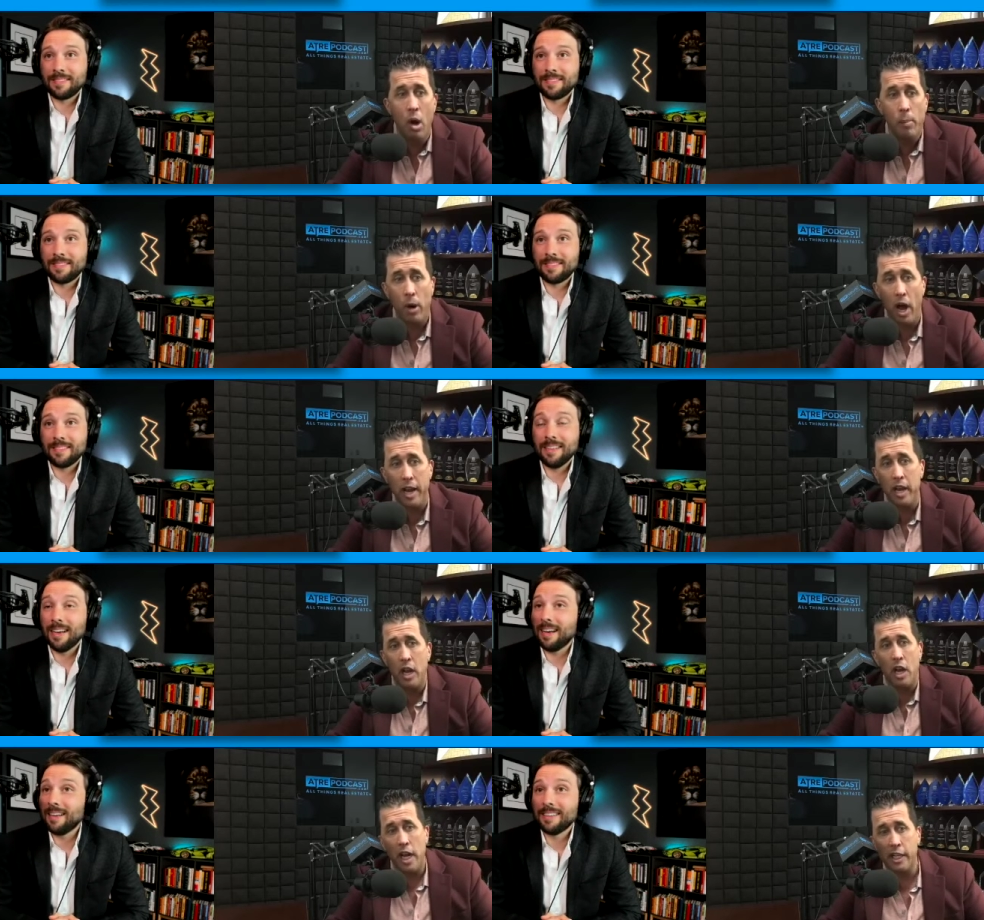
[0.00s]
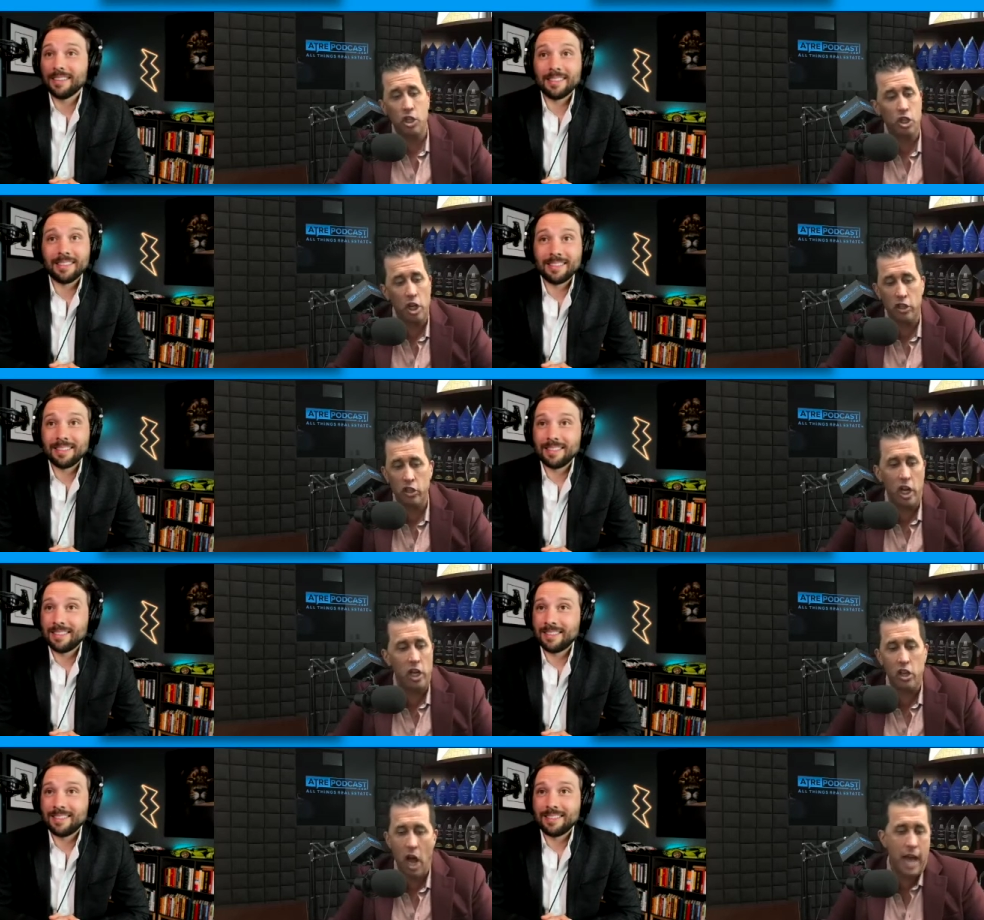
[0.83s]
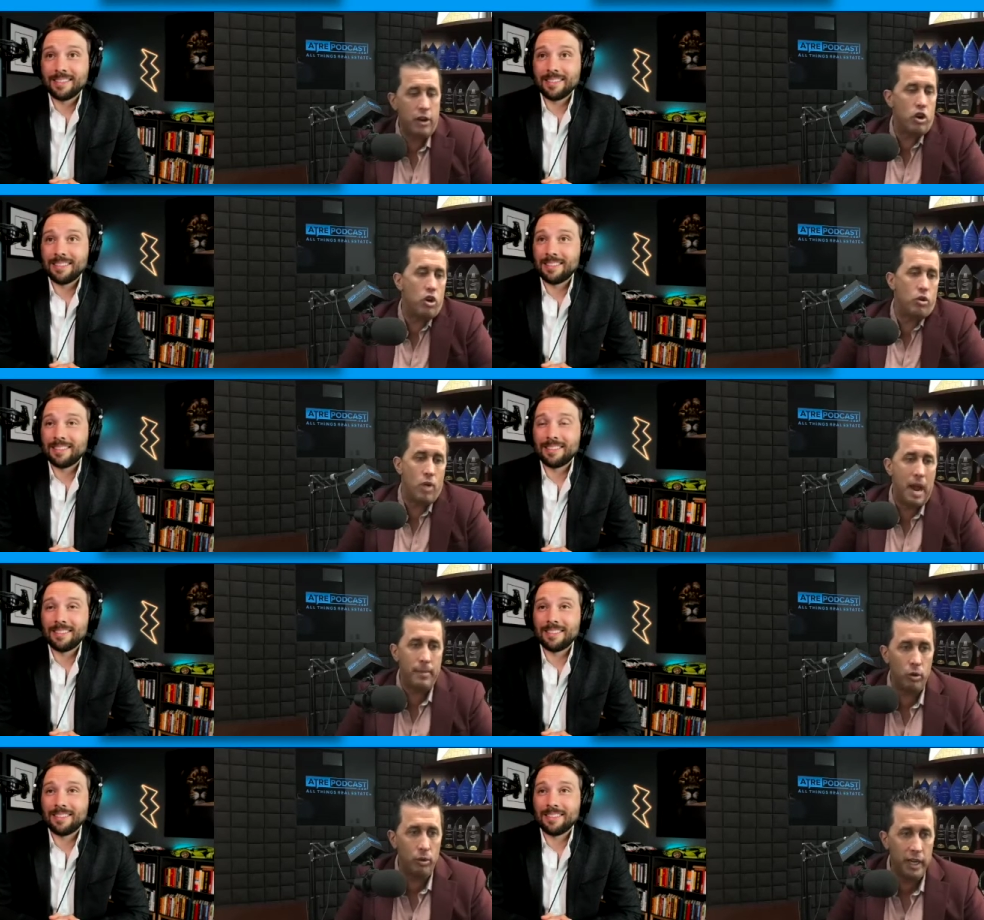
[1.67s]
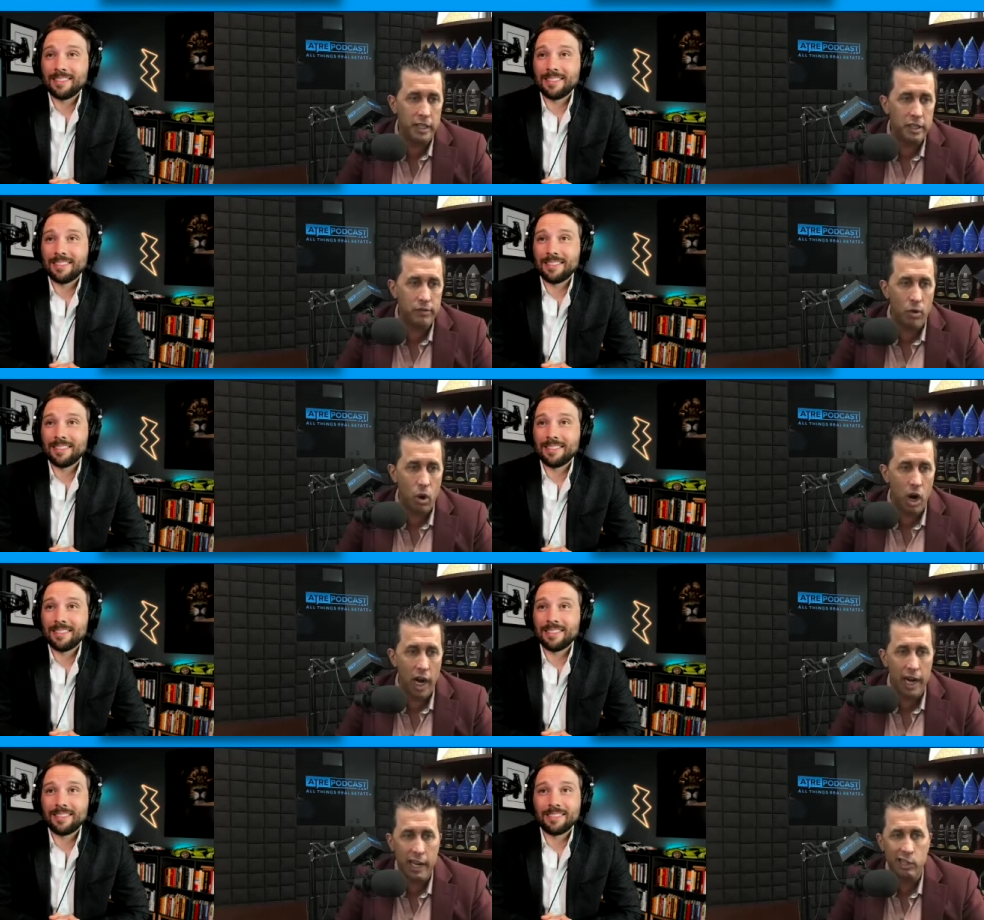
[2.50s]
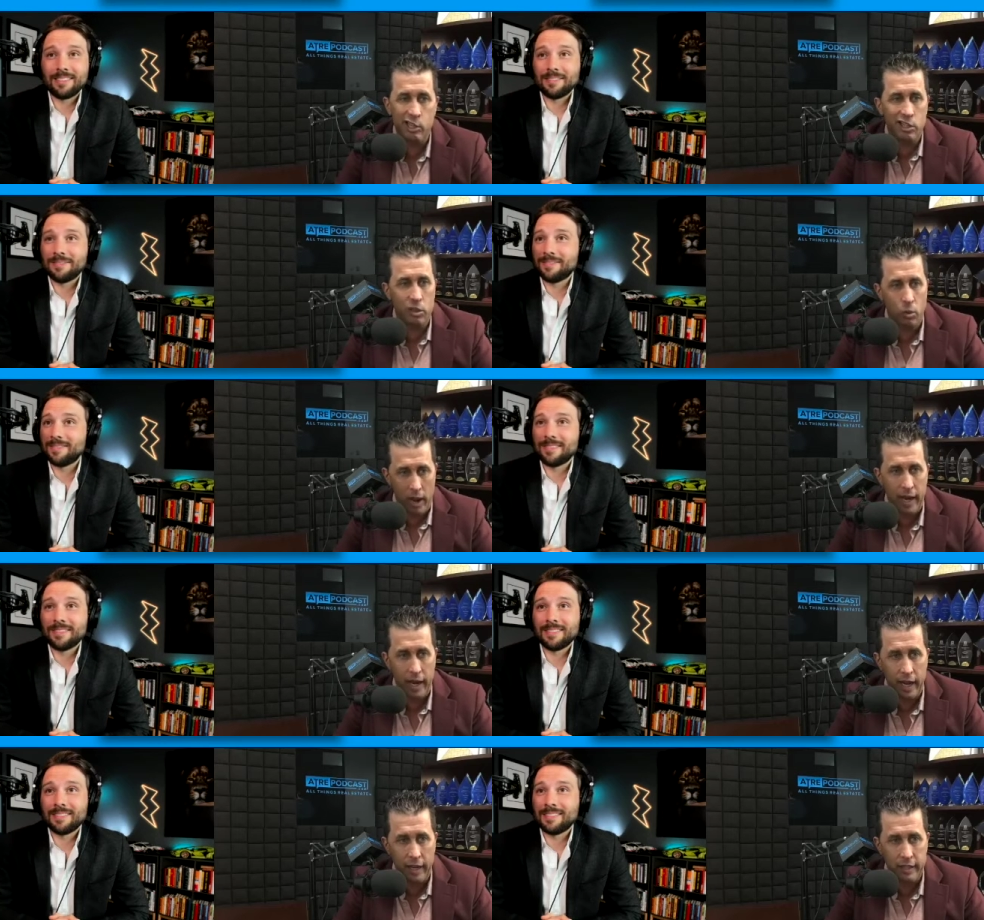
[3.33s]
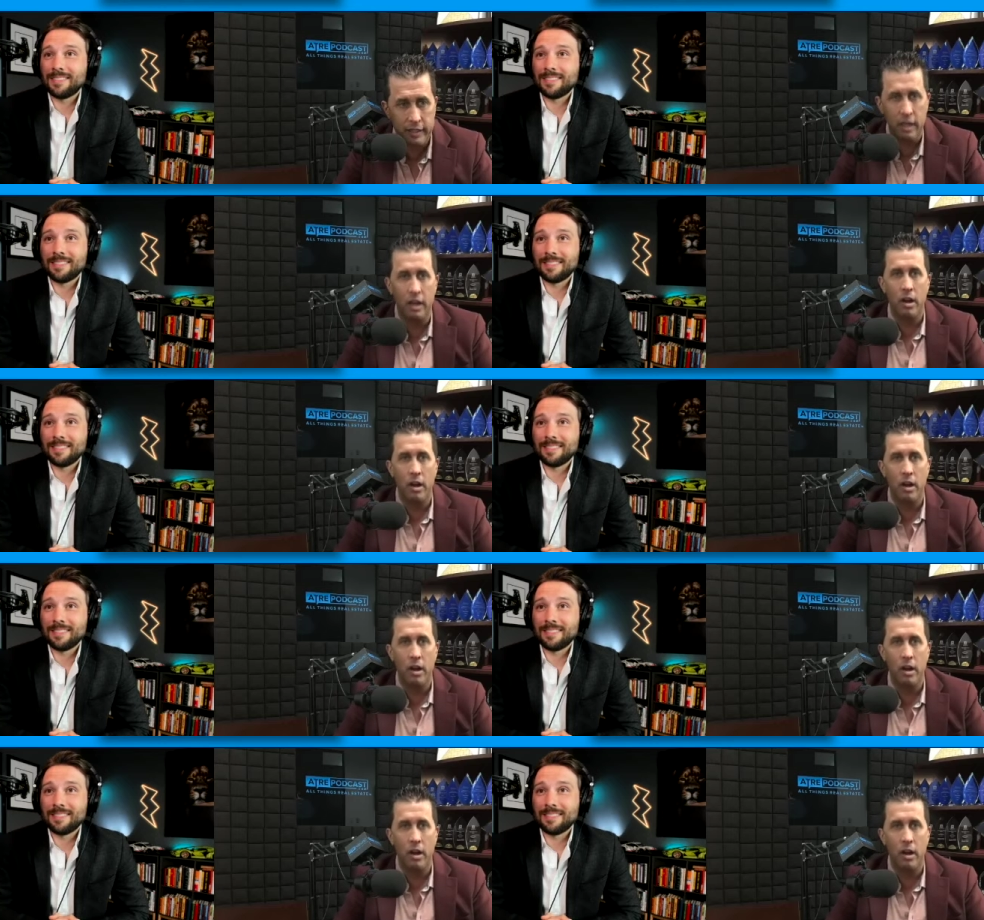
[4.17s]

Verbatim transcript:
Speaker 1: But yeah. it's just I don't know the rhyme or reason for it. It's just the way it is.